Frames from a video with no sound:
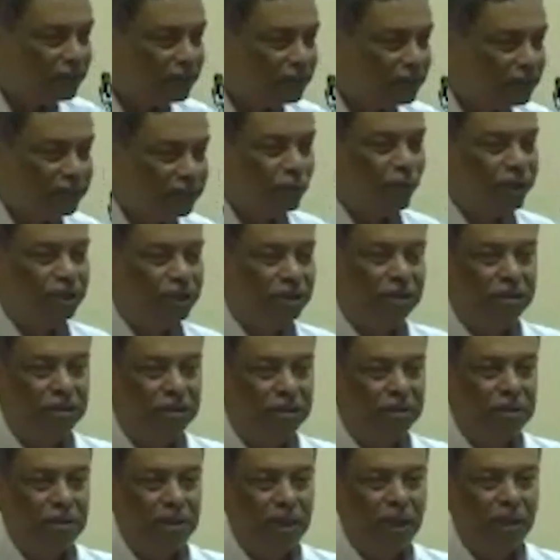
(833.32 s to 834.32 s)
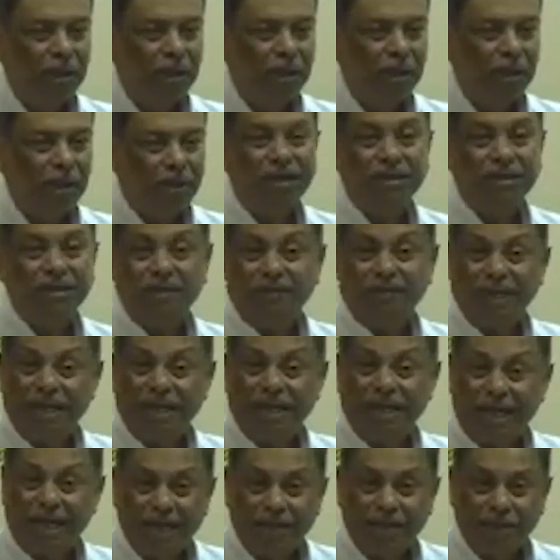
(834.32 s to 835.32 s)
to address these questions.
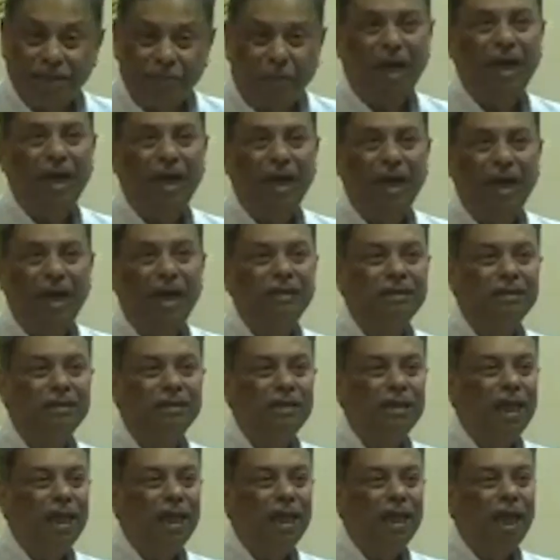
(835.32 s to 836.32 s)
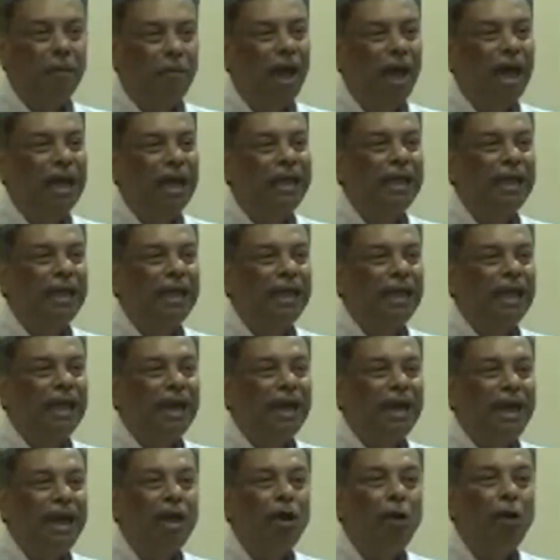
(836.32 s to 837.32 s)
Because if the data is biased,
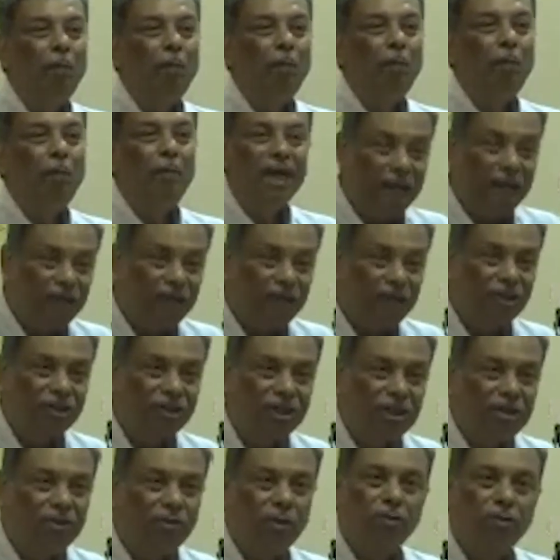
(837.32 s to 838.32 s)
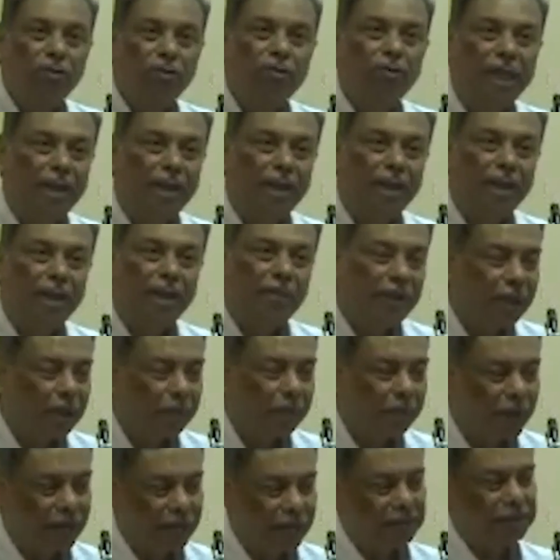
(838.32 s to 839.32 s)
my recommendations also can
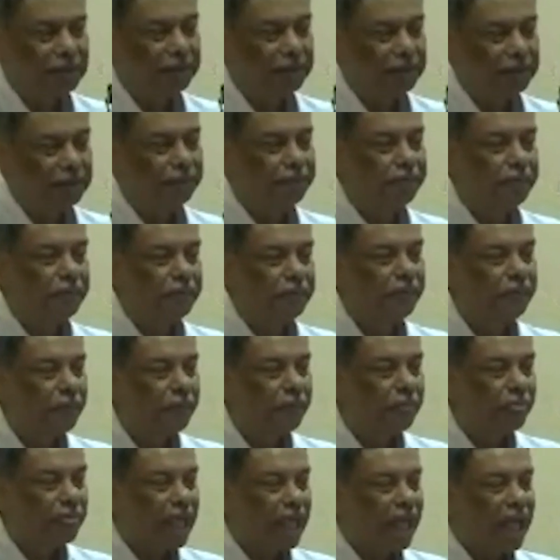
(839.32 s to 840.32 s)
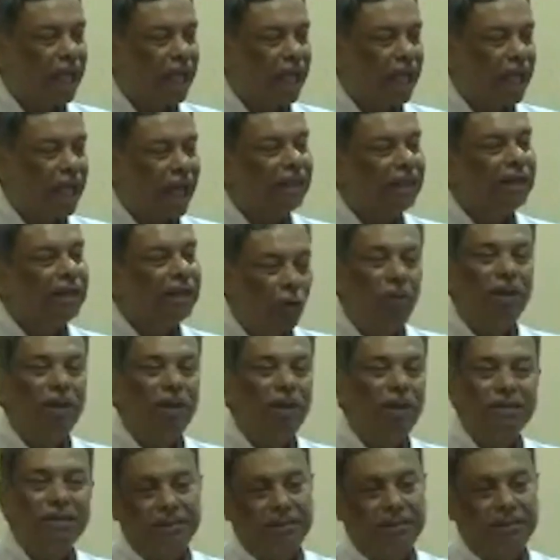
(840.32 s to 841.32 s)
become biased. And the
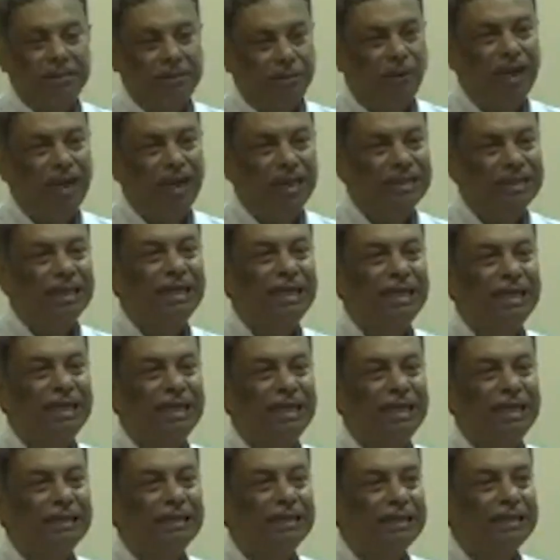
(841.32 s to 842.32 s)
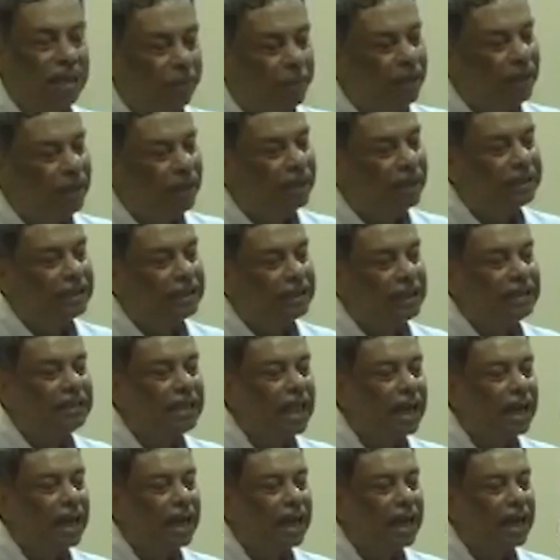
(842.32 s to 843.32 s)
robustness, what I said, is stable in the
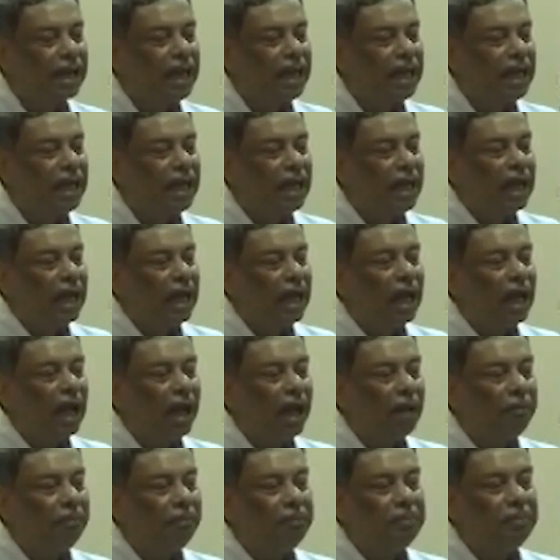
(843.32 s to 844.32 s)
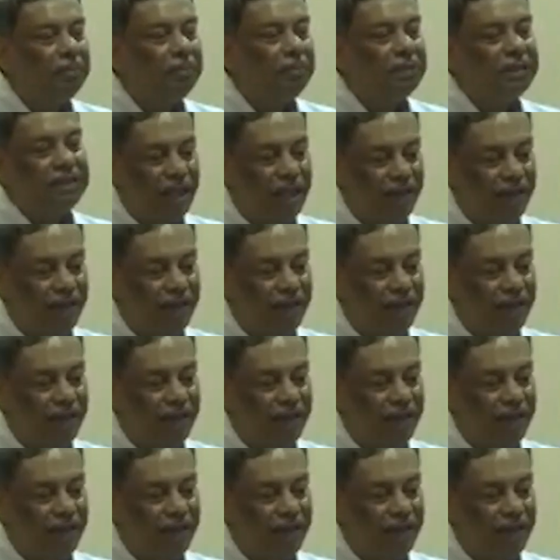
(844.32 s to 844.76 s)
sense that uh,